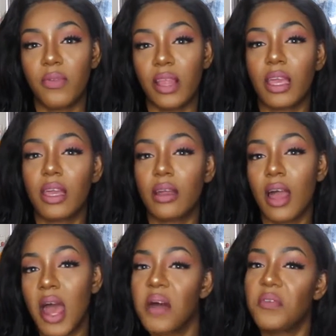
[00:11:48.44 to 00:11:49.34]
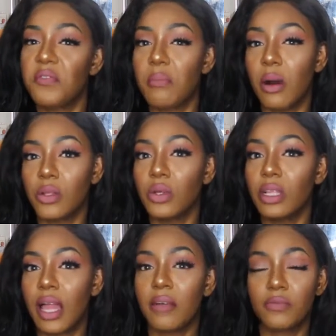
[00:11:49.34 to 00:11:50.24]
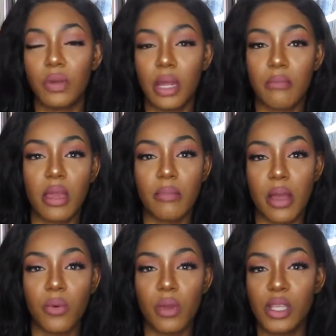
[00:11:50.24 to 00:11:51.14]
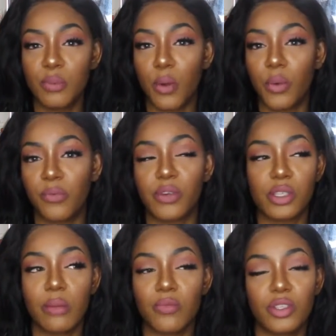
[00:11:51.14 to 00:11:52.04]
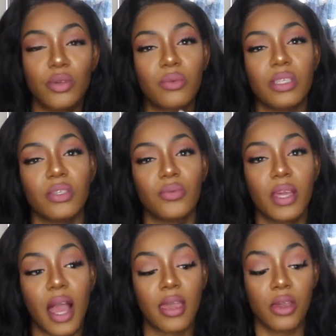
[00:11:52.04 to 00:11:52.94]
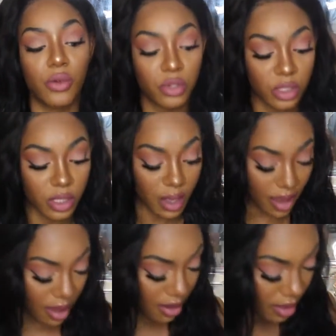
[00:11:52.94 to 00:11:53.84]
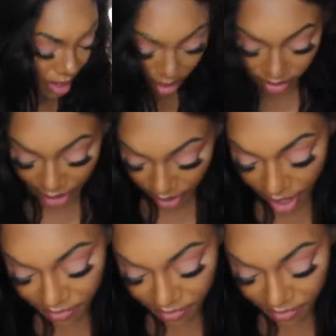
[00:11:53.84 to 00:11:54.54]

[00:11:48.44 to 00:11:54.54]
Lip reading: like half of a bundle left when I make my wigs, but for some reason with this wig I used it like